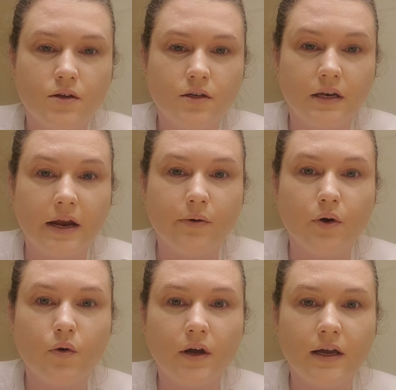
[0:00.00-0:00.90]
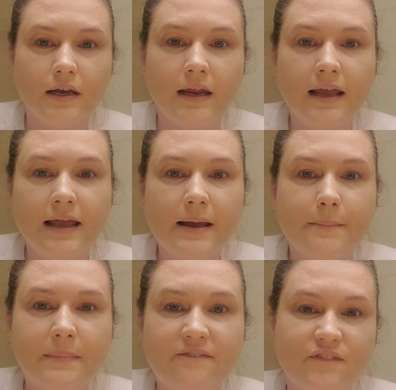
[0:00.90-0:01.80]
narrow and
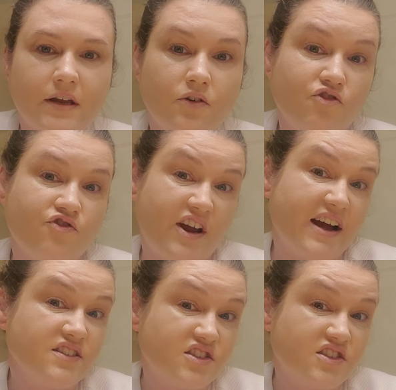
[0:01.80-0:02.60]
my feet are fat